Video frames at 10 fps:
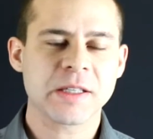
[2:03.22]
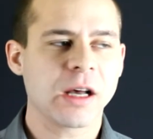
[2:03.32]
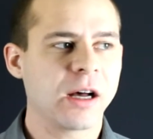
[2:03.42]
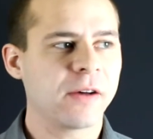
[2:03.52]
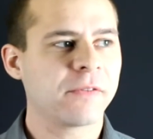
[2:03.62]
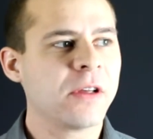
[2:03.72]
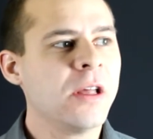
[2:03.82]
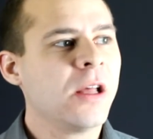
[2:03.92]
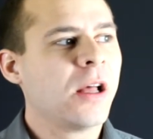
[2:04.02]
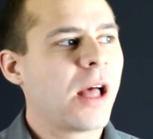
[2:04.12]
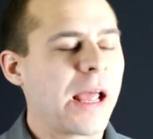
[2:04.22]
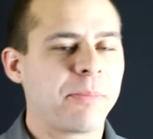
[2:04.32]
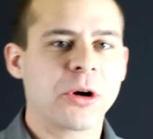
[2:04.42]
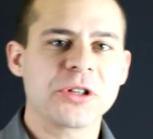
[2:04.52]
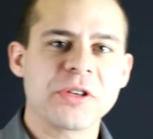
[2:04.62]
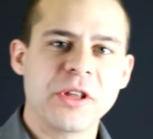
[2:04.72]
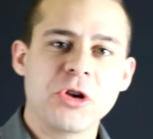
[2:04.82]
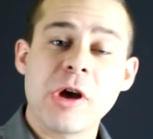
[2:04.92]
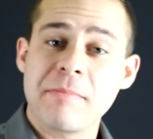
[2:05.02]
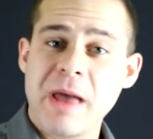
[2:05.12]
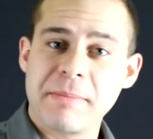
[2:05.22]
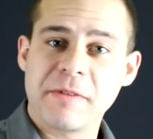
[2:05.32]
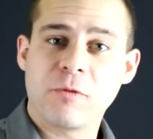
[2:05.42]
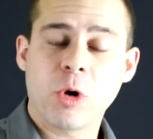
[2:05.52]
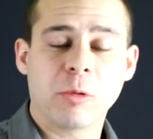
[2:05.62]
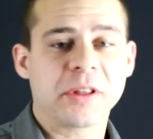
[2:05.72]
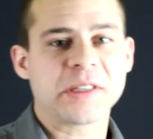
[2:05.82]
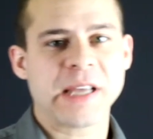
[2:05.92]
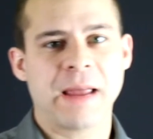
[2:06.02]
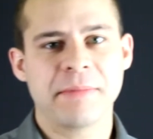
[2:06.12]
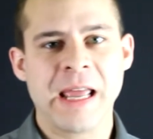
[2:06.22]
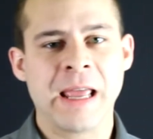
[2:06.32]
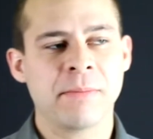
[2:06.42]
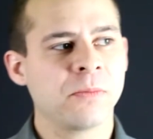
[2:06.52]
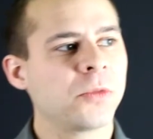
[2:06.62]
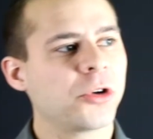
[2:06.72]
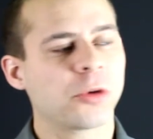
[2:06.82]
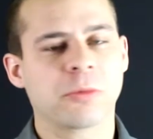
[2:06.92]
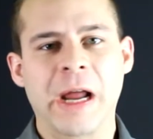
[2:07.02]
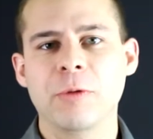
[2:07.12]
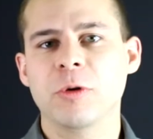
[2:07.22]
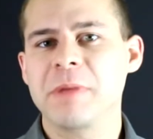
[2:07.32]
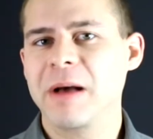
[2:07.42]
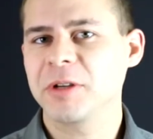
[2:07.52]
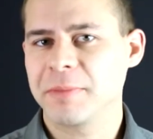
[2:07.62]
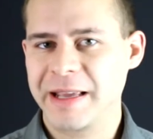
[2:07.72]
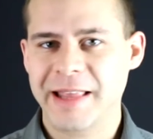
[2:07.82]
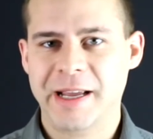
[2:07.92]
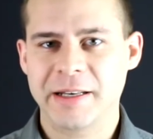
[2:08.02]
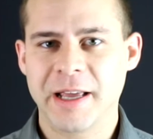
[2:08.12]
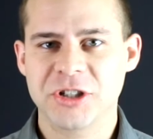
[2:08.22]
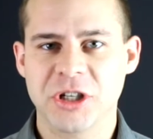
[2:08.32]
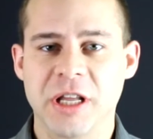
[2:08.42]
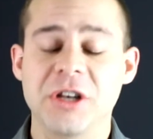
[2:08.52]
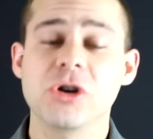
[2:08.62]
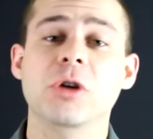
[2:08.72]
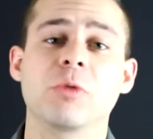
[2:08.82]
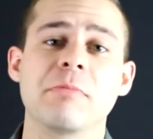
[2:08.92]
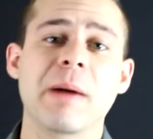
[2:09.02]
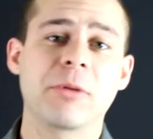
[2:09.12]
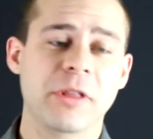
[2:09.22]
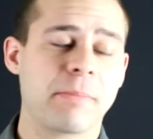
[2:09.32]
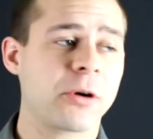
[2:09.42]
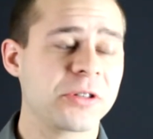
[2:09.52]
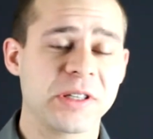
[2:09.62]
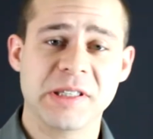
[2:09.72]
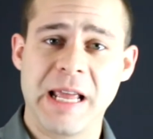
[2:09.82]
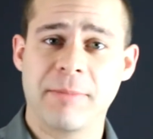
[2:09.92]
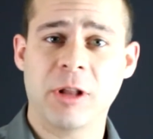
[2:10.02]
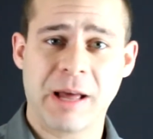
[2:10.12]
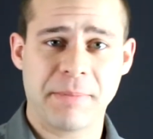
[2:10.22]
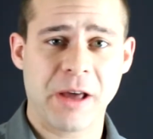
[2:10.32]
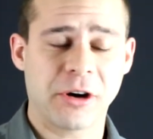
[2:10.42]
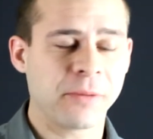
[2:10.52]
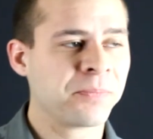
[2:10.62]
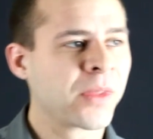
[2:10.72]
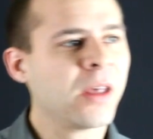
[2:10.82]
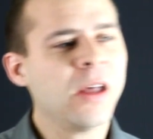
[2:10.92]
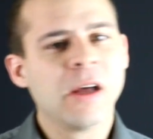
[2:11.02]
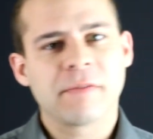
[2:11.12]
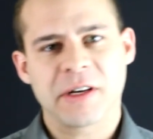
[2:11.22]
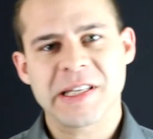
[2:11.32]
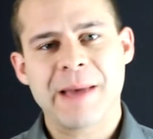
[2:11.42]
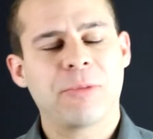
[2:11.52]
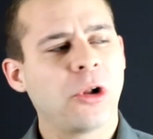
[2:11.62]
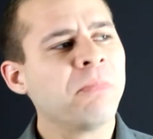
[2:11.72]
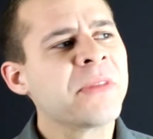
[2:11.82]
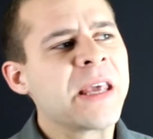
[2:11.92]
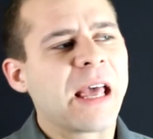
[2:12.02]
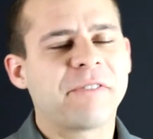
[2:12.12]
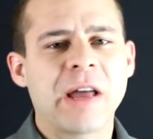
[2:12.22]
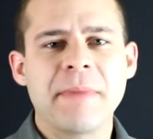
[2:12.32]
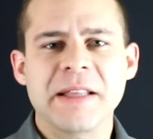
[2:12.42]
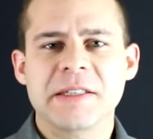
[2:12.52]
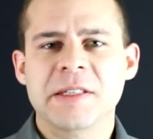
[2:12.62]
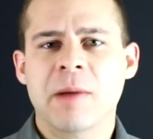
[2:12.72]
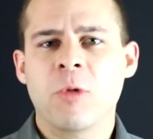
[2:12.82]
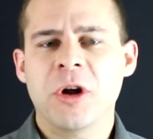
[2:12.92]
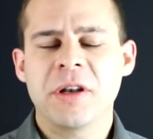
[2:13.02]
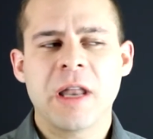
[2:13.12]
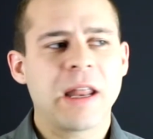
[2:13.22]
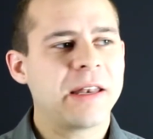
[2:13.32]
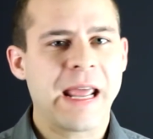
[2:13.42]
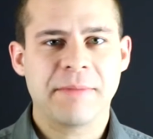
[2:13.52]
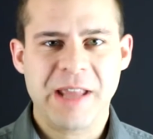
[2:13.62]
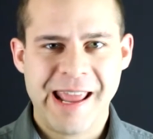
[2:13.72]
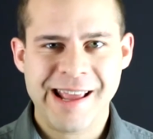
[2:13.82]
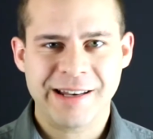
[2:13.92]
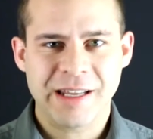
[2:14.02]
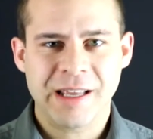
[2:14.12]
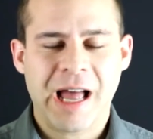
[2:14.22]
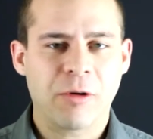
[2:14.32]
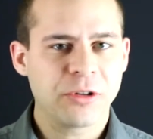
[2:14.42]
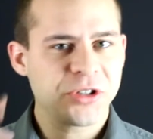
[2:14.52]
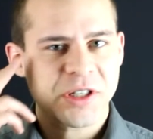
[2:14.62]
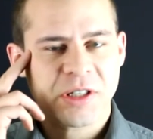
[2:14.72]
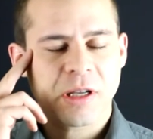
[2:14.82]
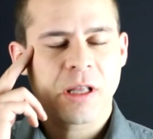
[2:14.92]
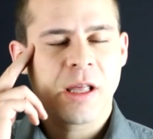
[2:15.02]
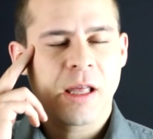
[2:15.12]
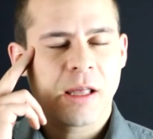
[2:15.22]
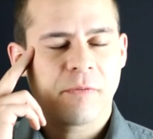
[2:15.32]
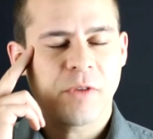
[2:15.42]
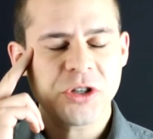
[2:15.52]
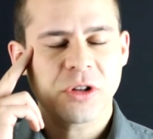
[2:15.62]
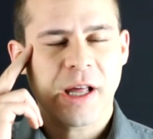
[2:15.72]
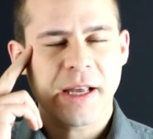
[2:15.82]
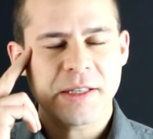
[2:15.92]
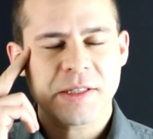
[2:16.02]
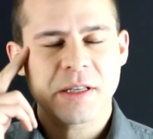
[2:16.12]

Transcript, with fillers: of a person that you had met before with the same name, your brain would be able to make that connection and you could remember the person's name a lot better. For example, if I met someone named Andy, I would just visualize